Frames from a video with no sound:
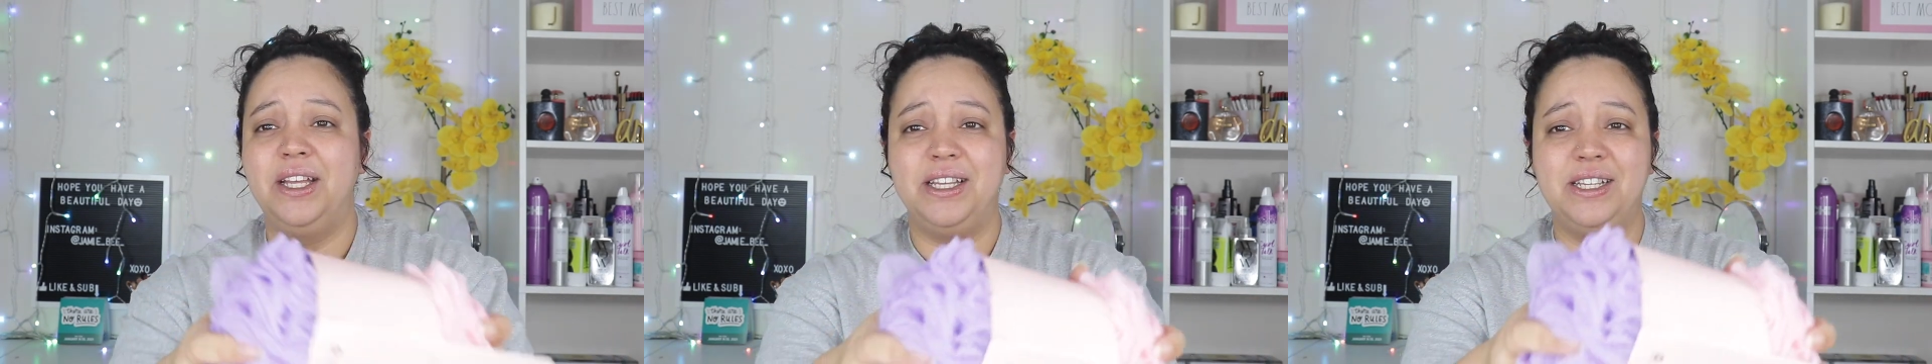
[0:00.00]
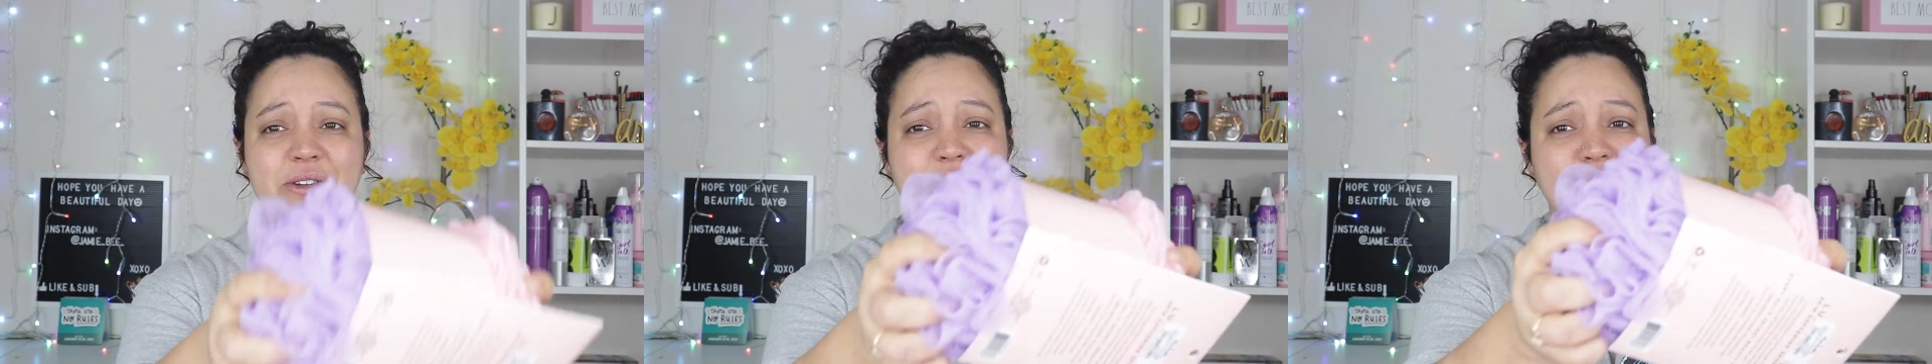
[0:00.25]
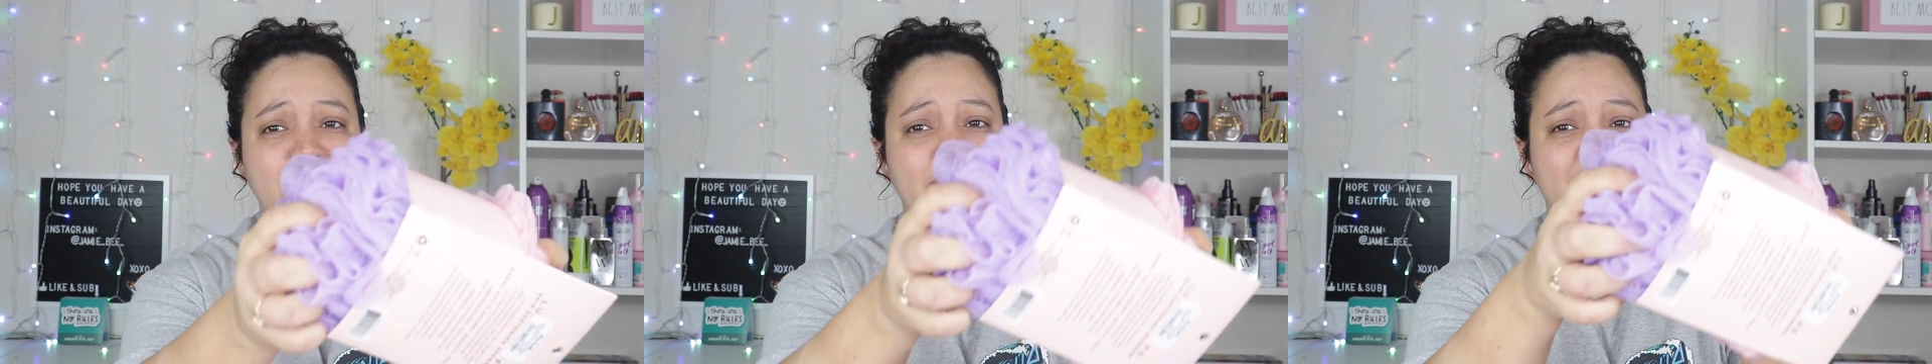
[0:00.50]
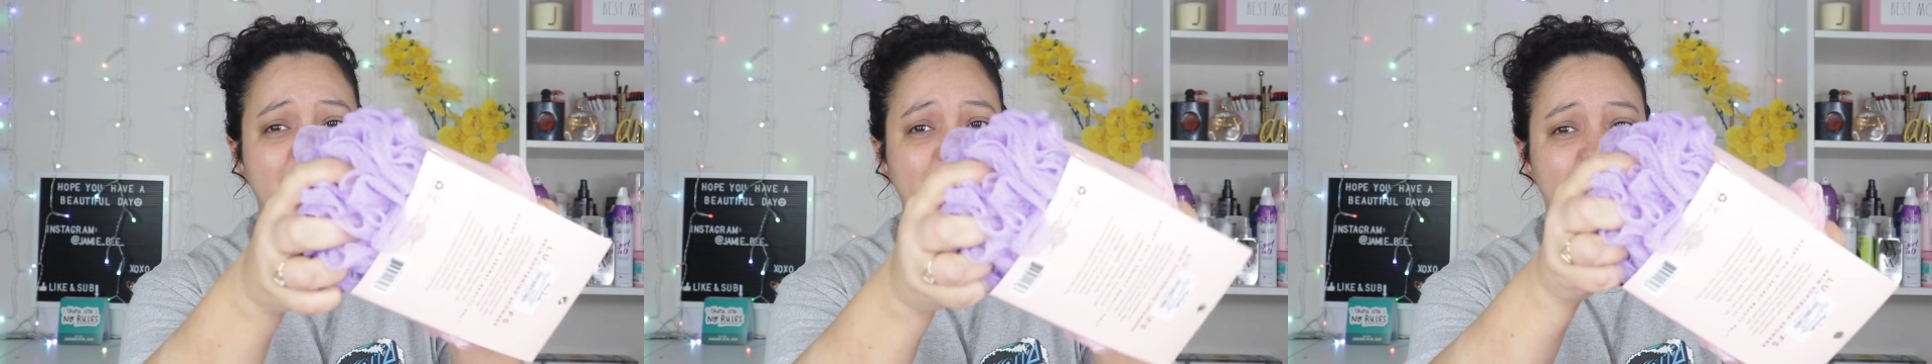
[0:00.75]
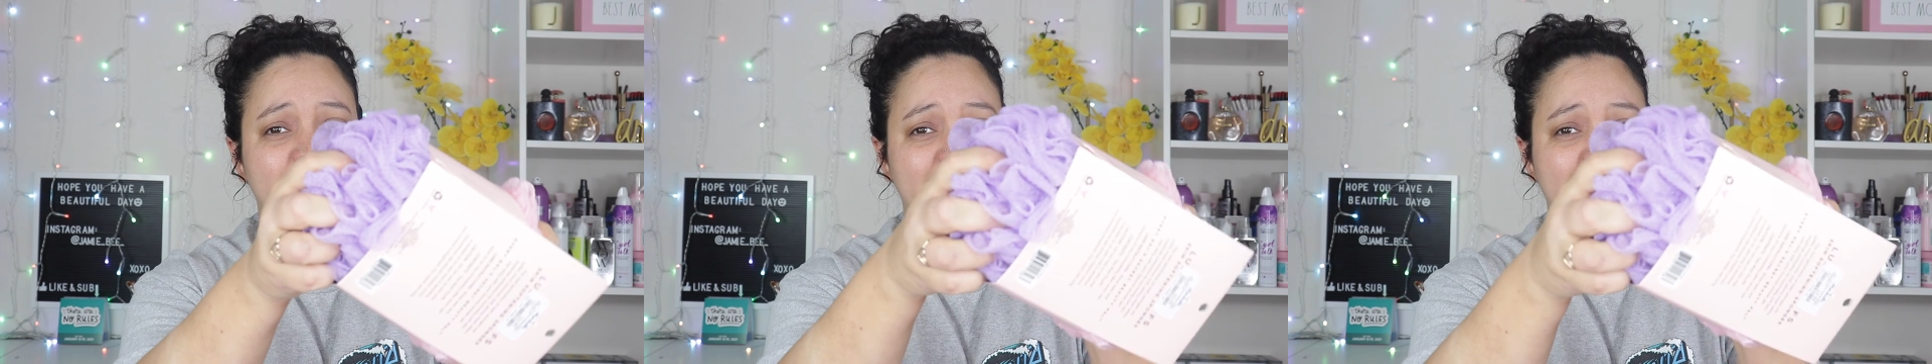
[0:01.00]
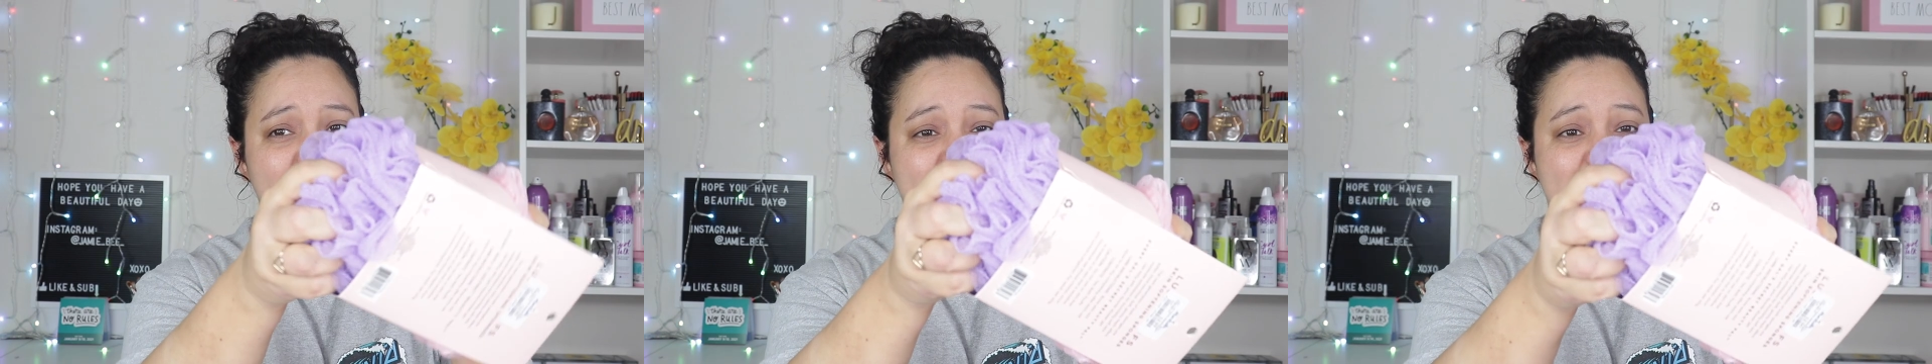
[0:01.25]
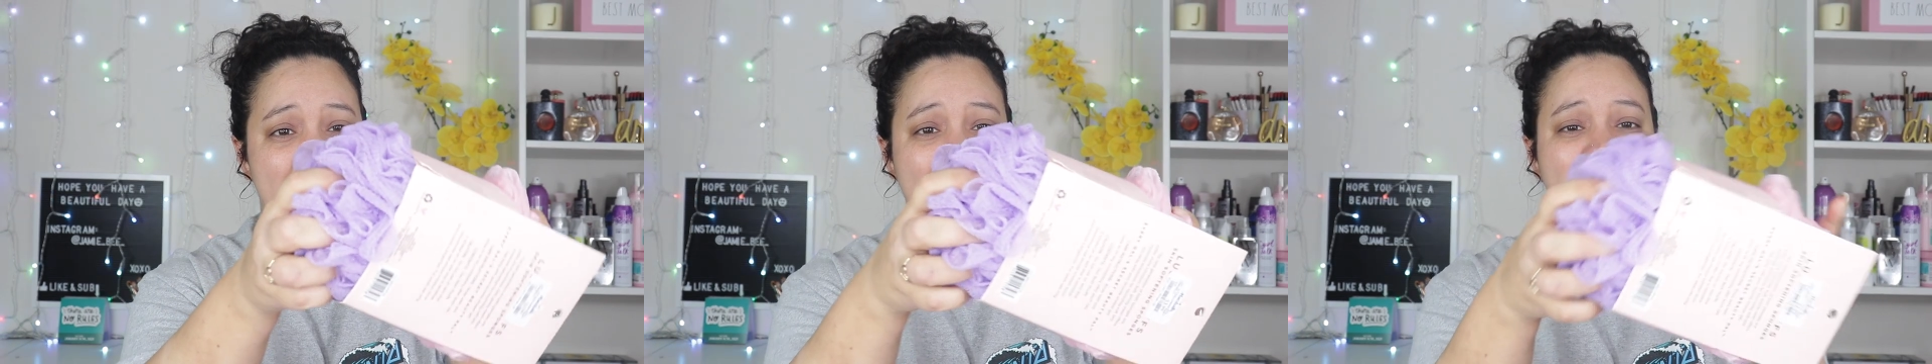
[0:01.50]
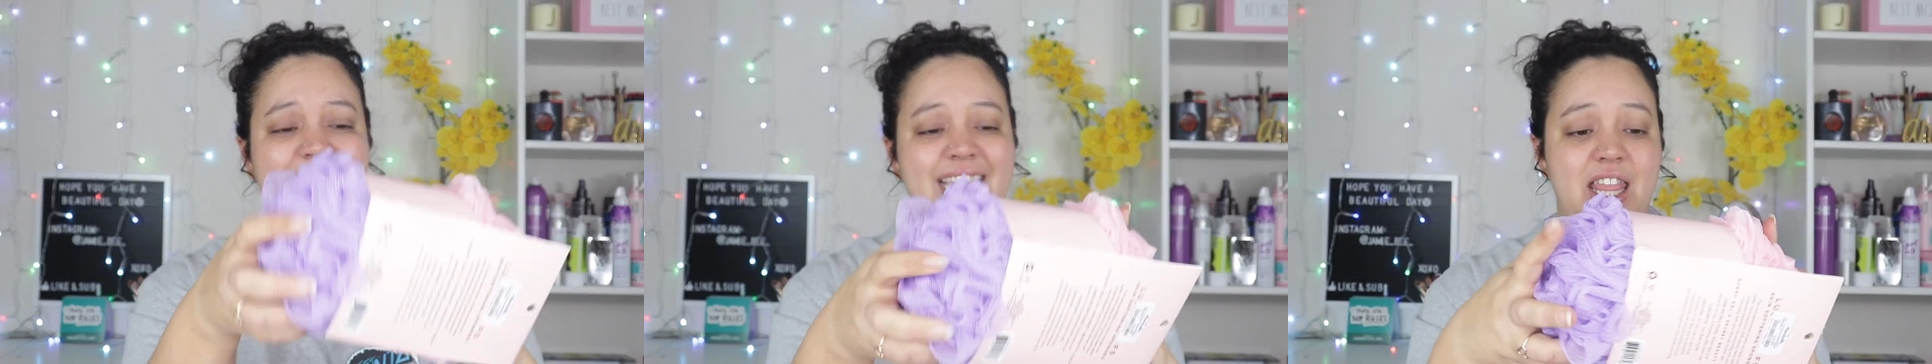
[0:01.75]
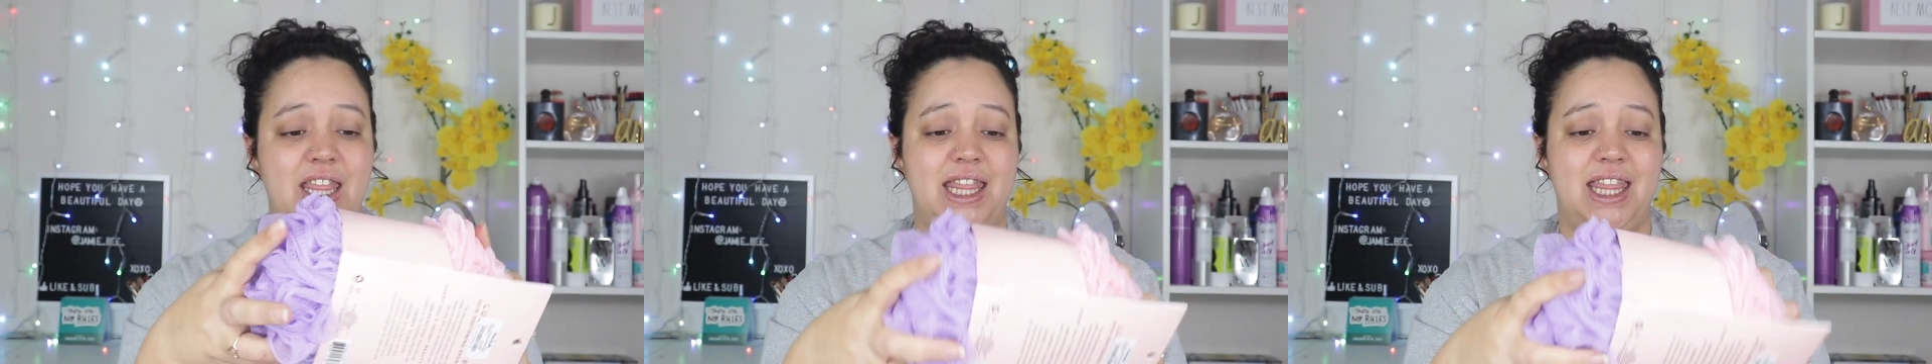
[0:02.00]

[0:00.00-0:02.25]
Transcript: these are really, really dense and